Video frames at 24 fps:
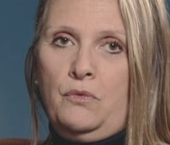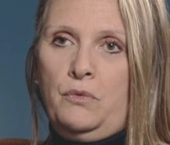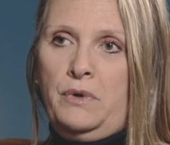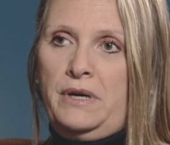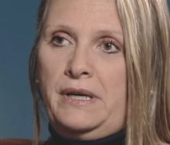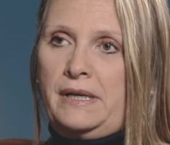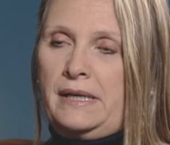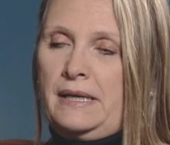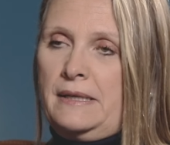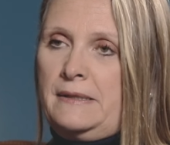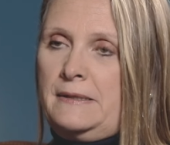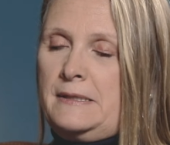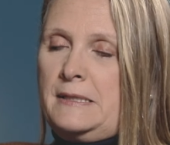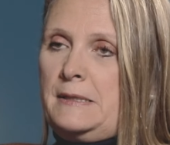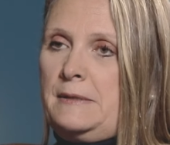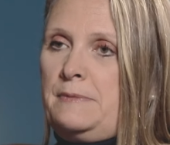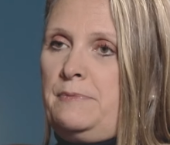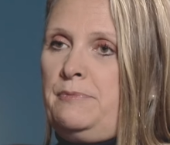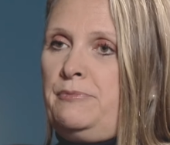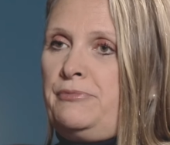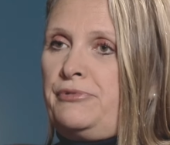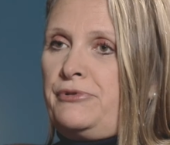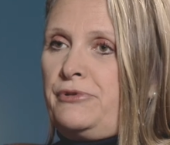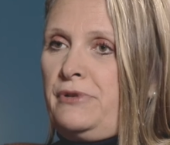we can
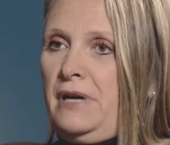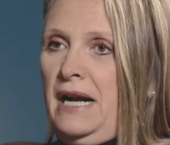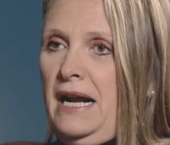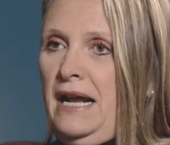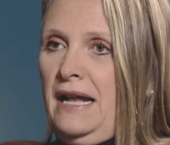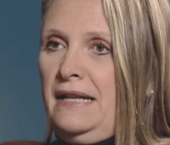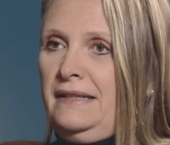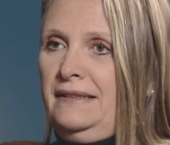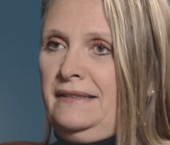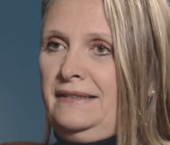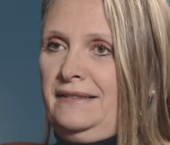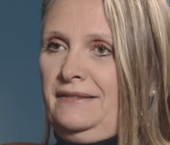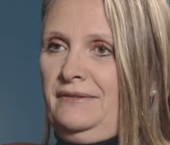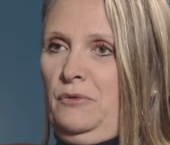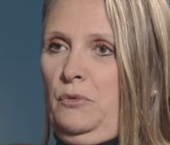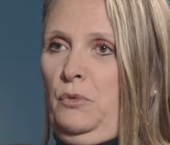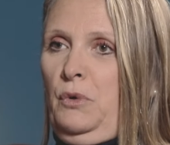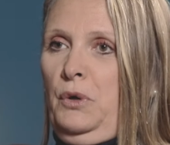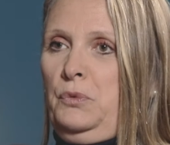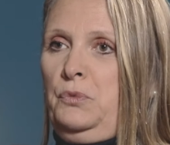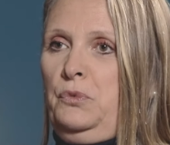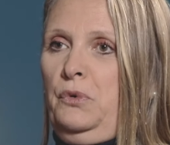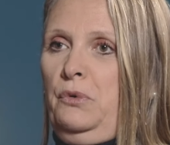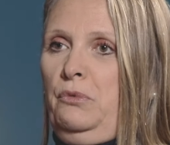spread
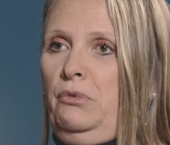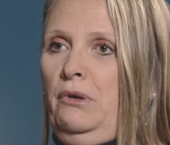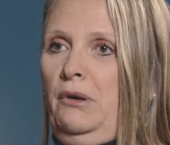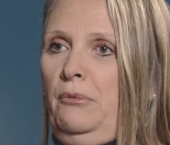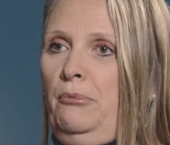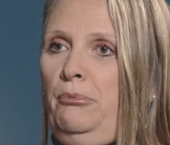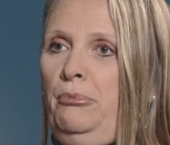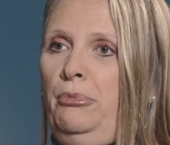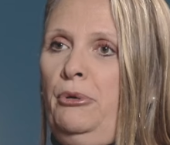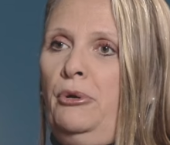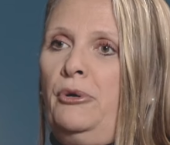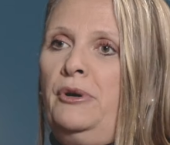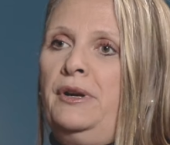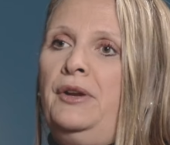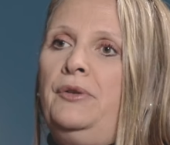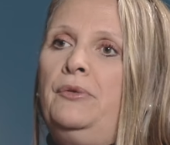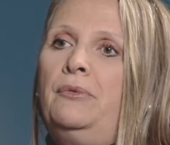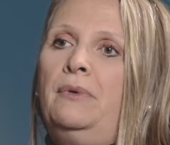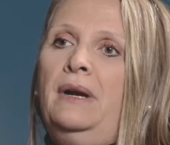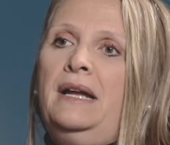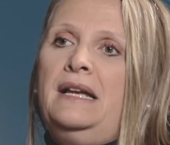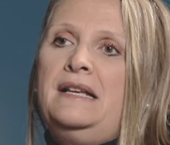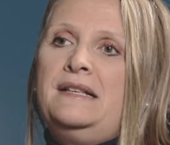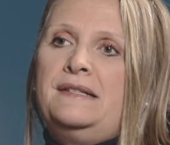what we were born and
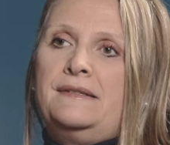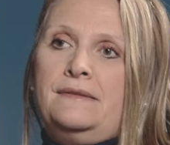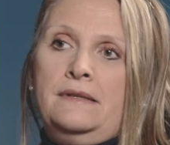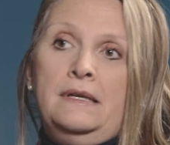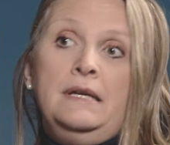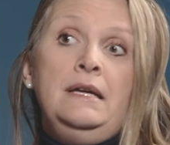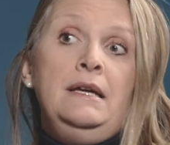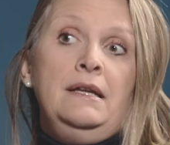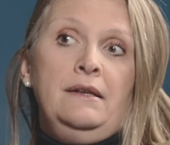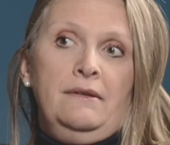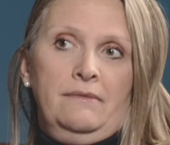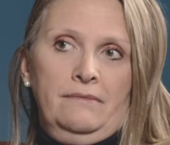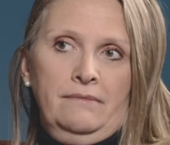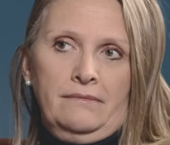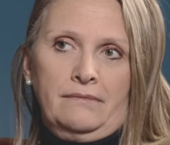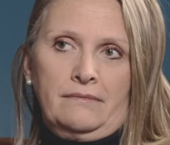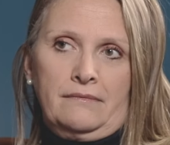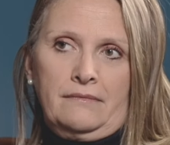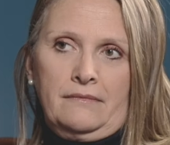raised in,